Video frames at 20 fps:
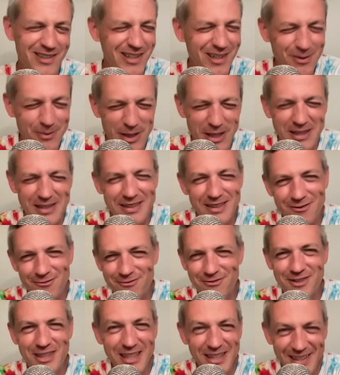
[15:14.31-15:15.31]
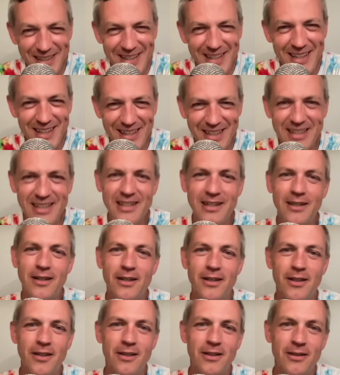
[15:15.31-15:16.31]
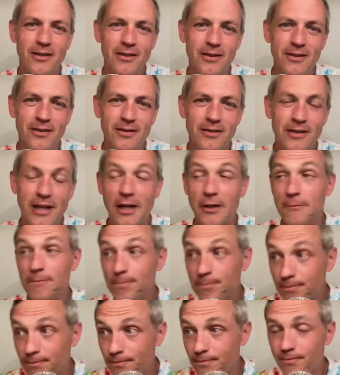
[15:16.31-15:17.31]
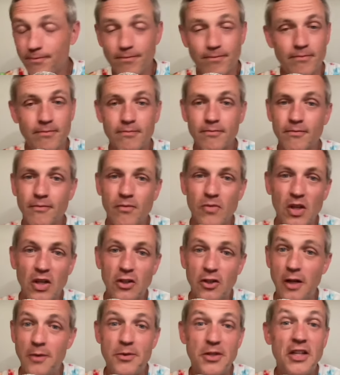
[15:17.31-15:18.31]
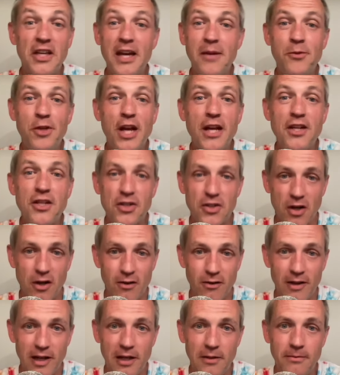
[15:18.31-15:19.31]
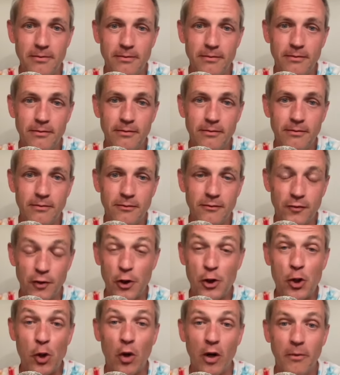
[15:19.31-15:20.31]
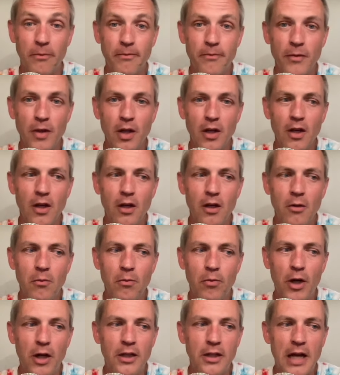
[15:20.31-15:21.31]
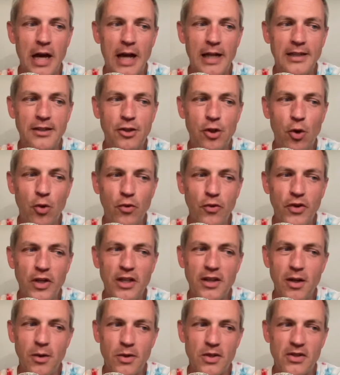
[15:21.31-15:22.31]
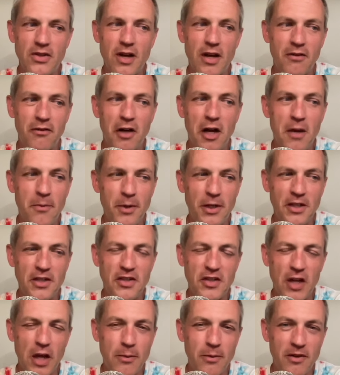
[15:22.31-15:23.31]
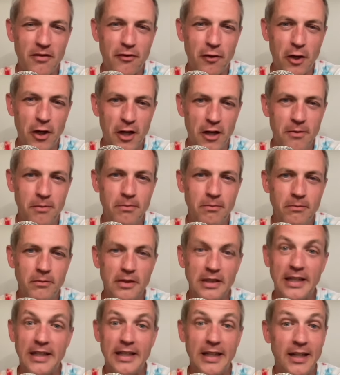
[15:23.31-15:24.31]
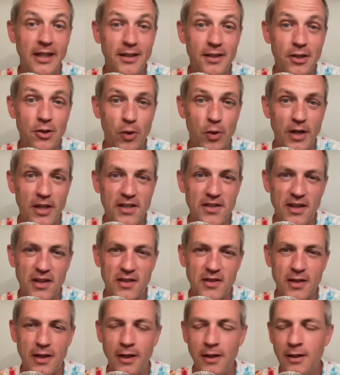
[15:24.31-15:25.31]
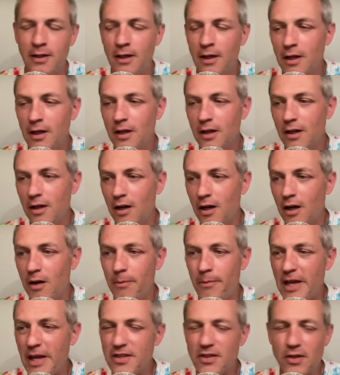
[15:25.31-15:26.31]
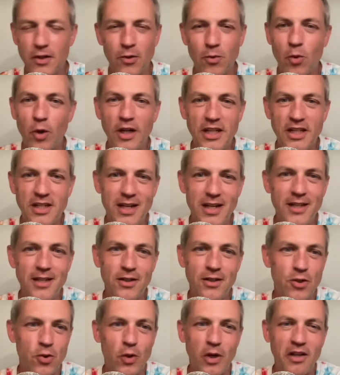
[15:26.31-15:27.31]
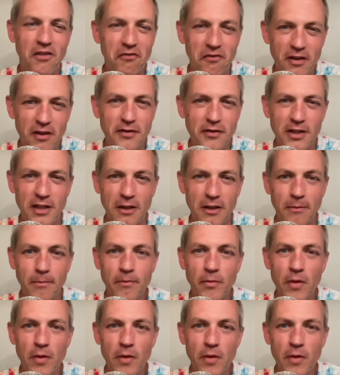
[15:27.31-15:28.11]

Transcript: I mean, really? Now, Clemson game changes all of that for sure. But I don't think there was a lot of hype and excitement for him leading into 2016 uh, based on what he did in 2015.